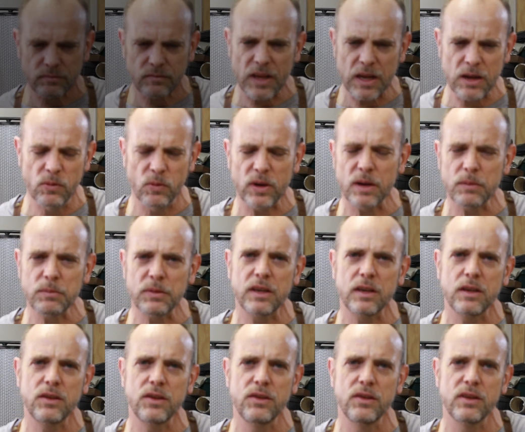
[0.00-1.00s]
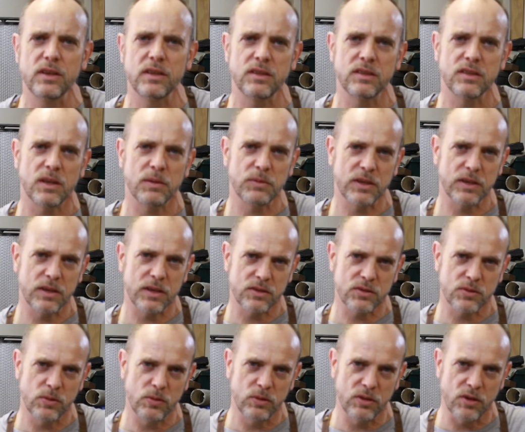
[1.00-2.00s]
And what I'm going to do is I'm going to
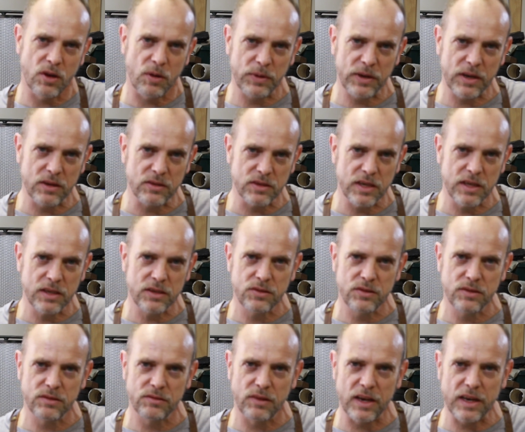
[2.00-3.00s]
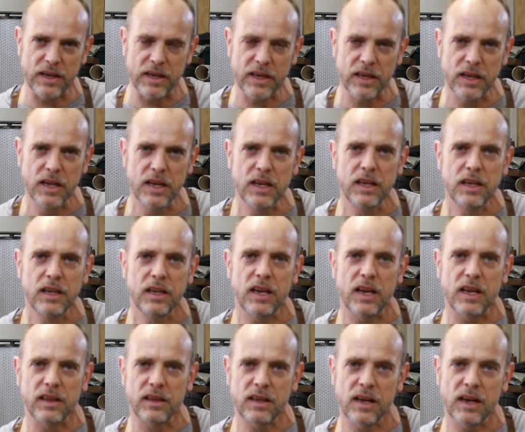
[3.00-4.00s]
install dominoes into the railing
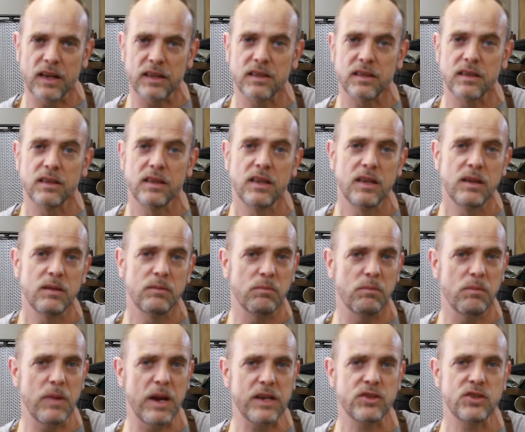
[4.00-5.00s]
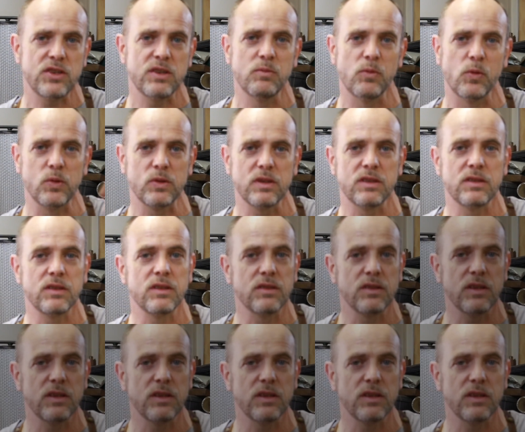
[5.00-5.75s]
and cut matching mortises